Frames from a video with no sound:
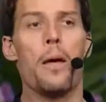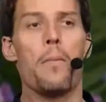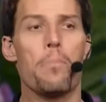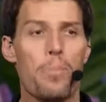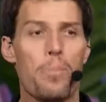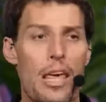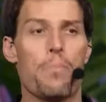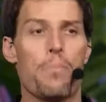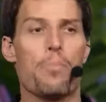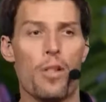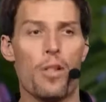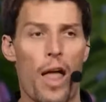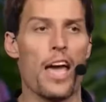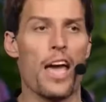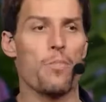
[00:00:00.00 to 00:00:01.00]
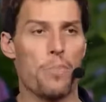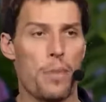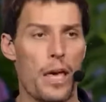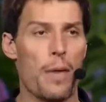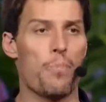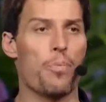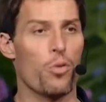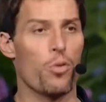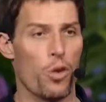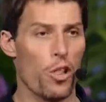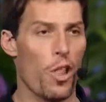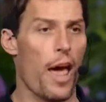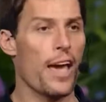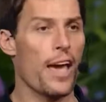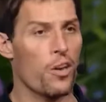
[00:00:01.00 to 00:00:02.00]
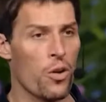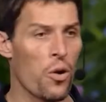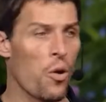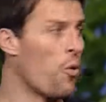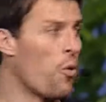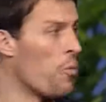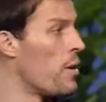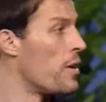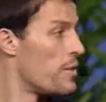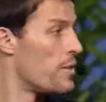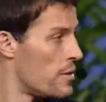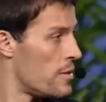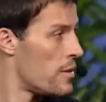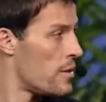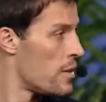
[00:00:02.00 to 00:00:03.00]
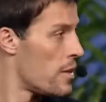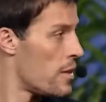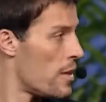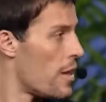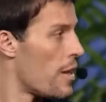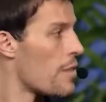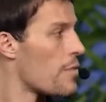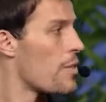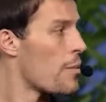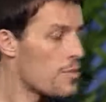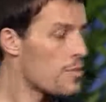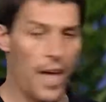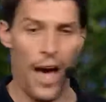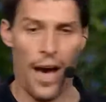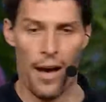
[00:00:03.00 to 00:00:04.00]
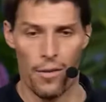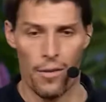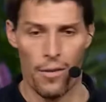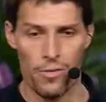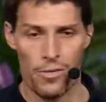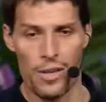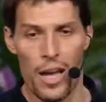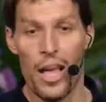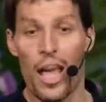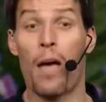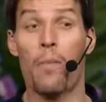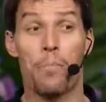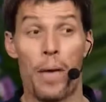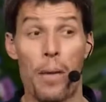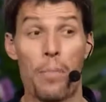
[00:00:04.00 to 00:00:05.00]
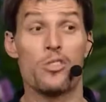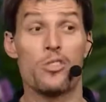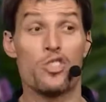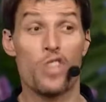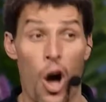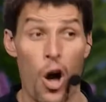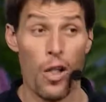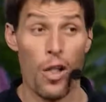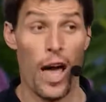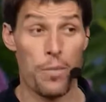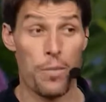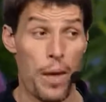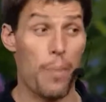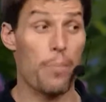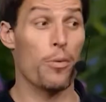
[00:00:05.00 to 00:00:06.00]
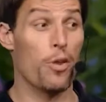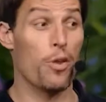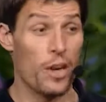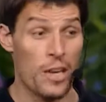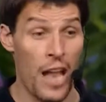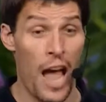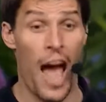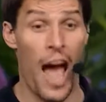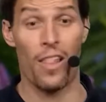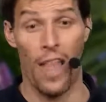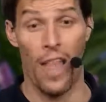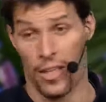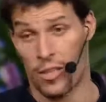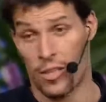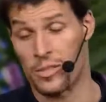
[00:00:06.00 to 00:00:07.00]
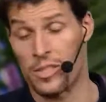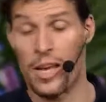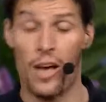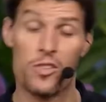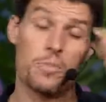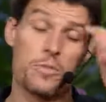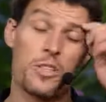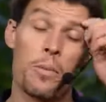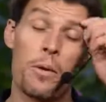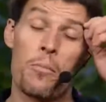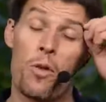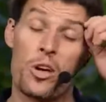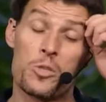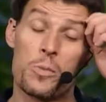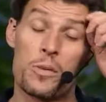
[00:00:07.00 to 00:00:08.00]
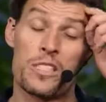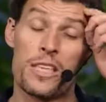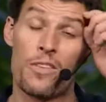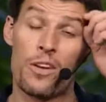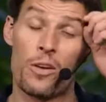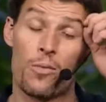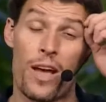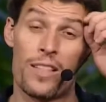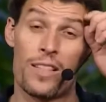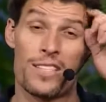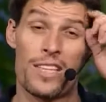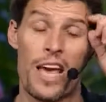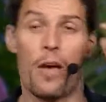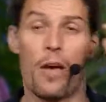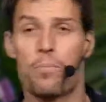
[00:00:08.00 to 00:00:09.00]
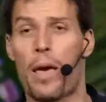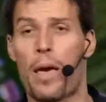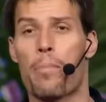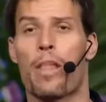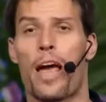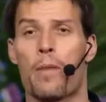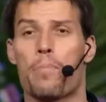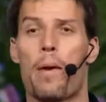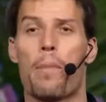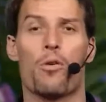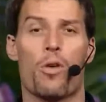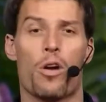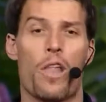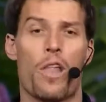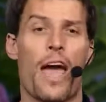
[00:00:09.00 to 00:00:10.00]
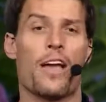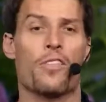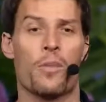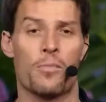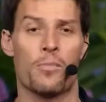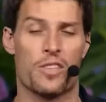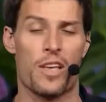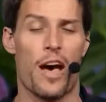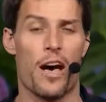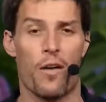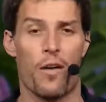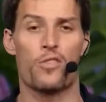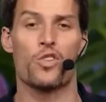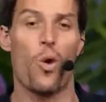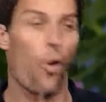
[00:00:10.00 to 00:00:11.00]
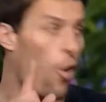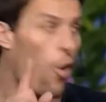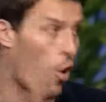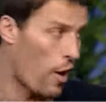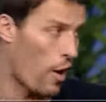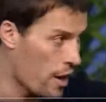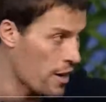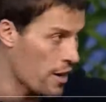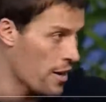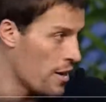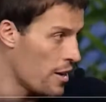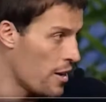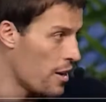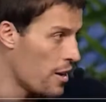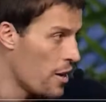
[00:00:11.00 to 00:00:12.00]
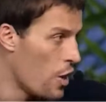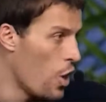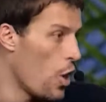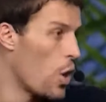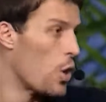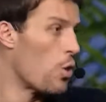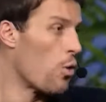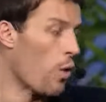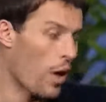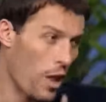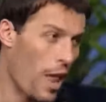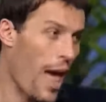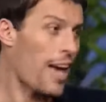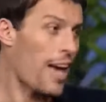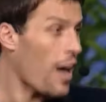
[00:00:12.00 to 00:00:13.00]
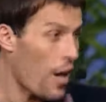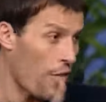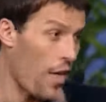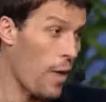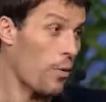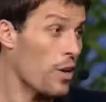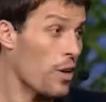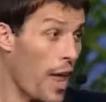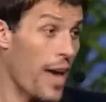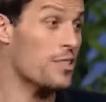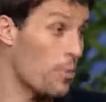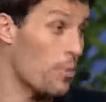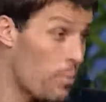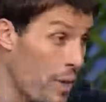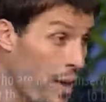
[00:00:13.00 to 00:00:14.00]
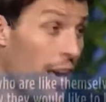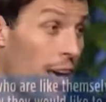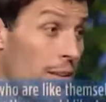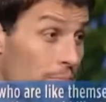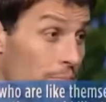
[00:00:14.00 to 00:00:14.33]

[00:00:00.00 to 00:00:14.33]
People like people who are like whom? Themselves. And people don't like people who are not like themselves. To be more specific, write this down. People like people who are like themselves, or who are like how they would like to be.